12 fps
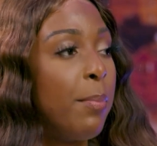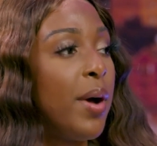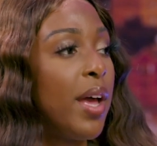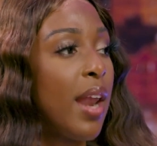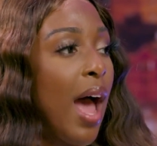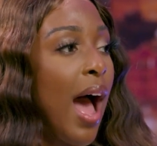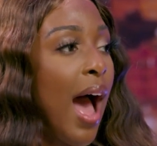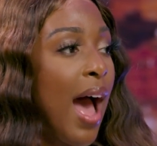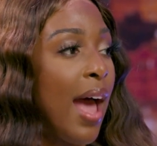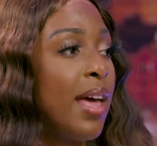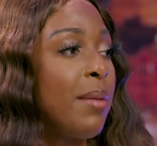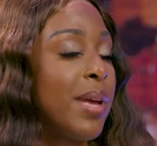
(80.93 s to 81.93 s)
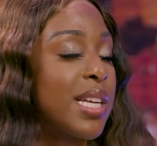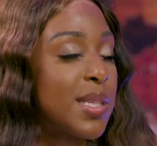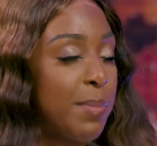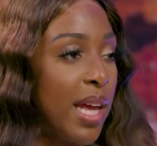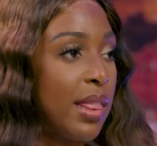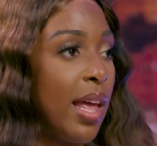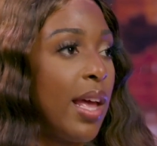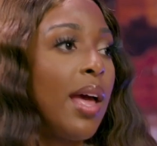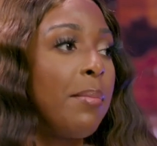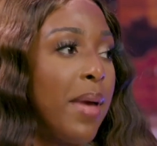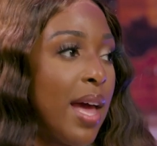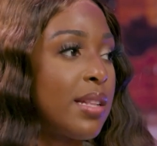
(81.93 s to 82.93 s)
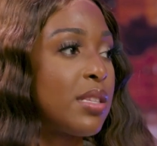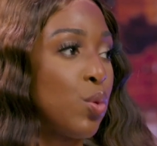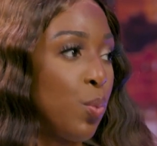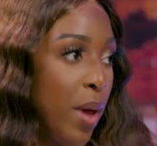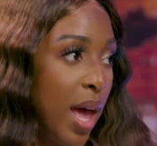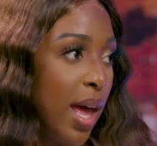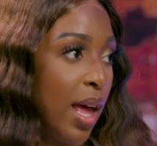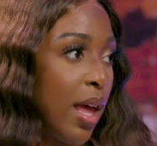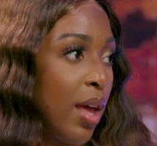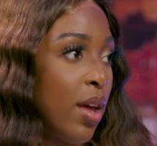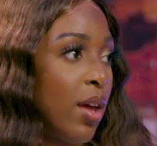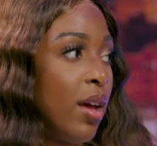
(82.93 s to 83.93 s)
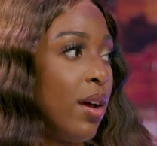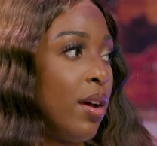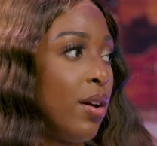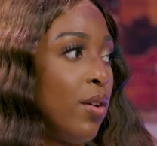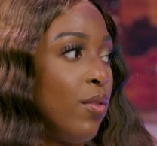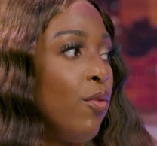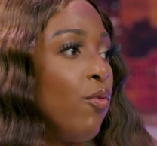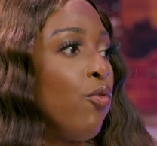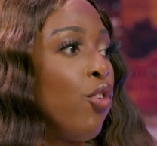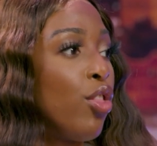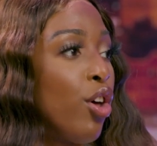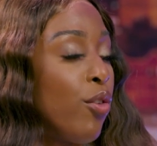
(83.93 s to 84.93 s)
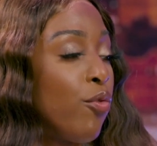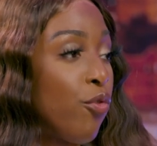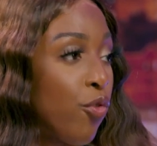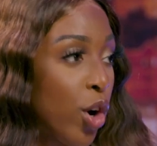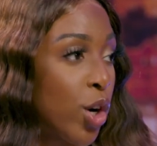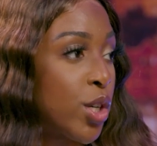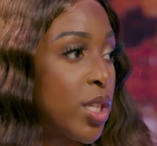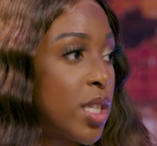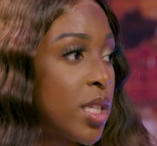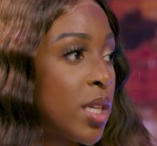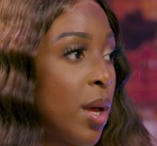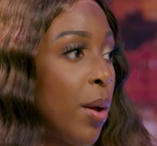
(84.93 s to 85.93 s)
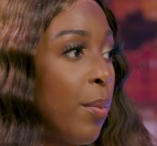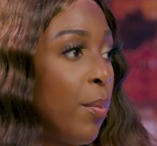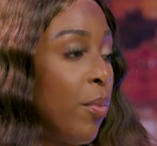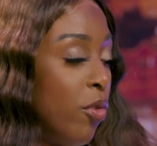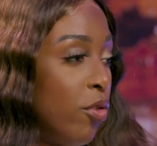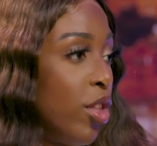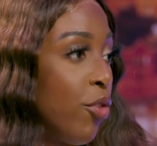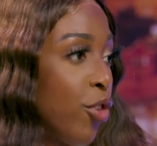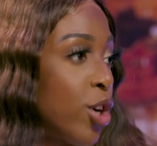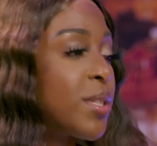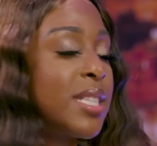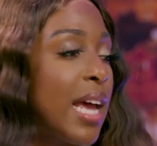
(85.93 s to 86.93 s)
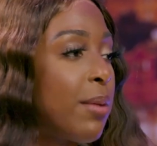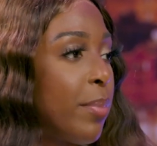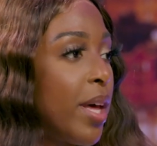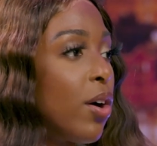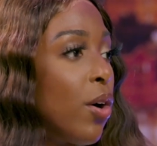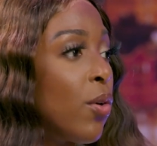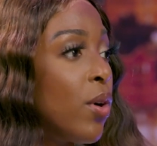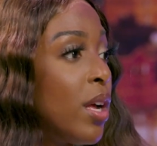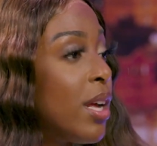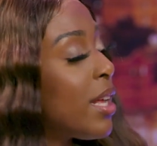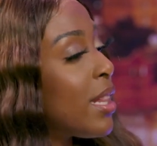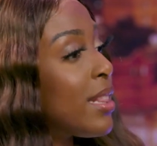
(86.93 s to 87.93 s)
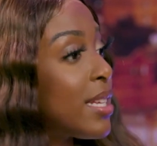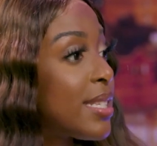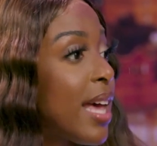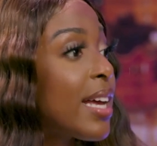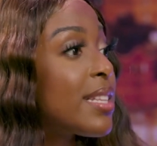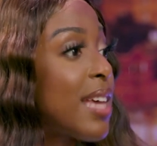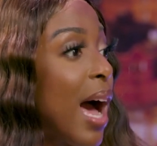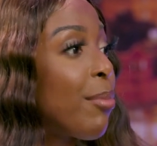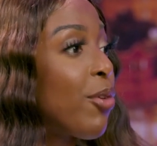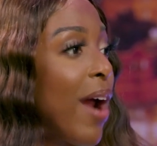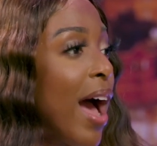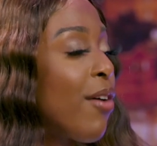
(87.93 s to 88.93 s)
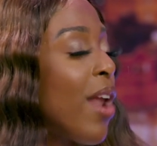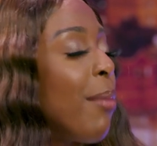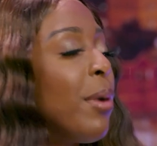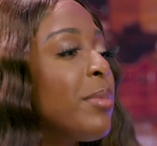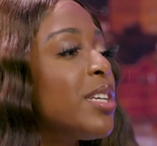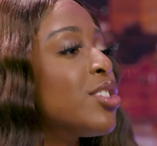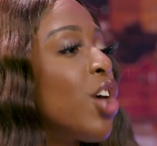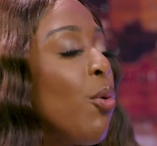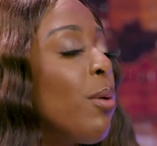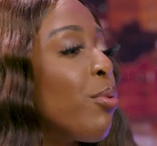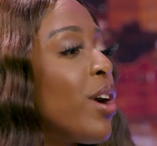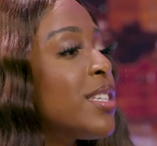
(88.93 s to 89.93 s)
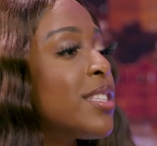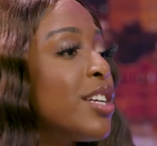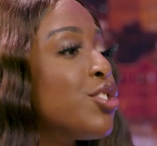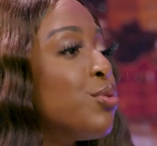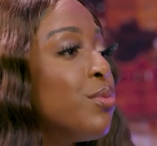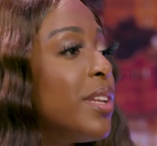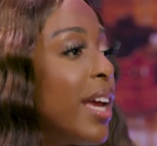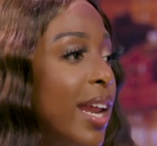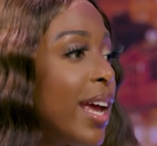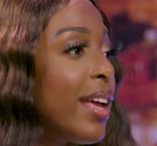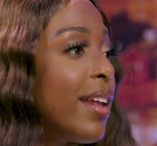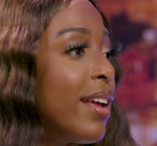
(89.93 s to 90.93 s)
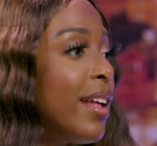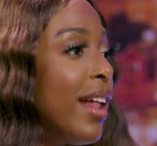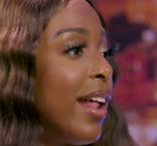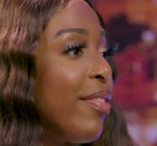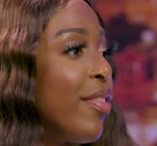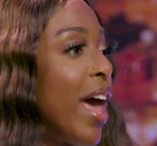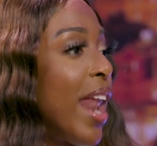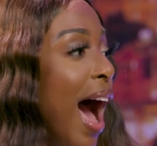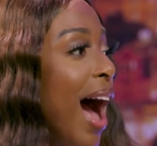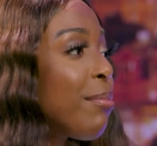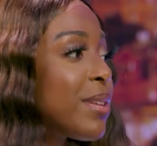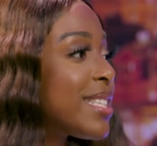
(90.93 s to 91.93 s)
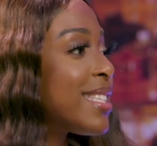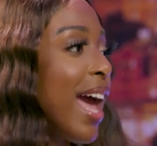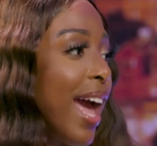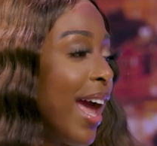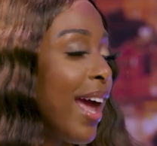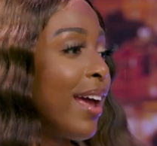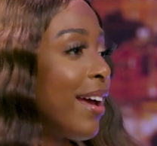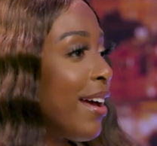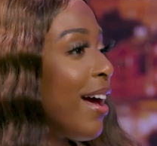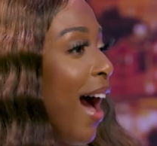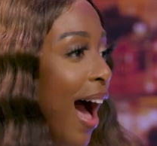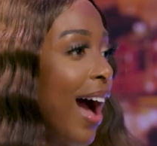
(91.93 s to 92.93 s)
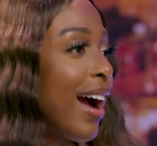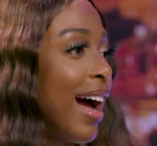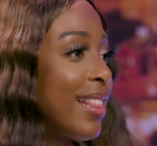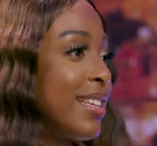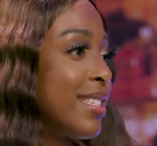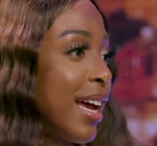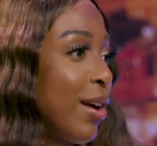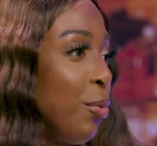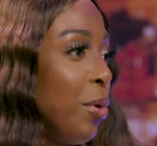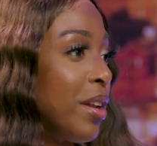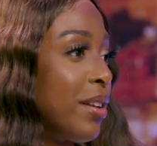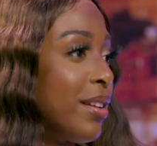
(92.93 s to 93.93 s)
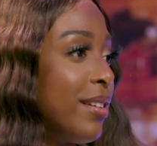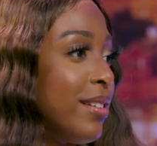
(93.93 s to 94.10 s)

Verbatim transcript: But I am expecting a man to pay for the first the first date bill. The second time around, I'm gonna be so impressed that you did it that I'm gonna say I got the second one.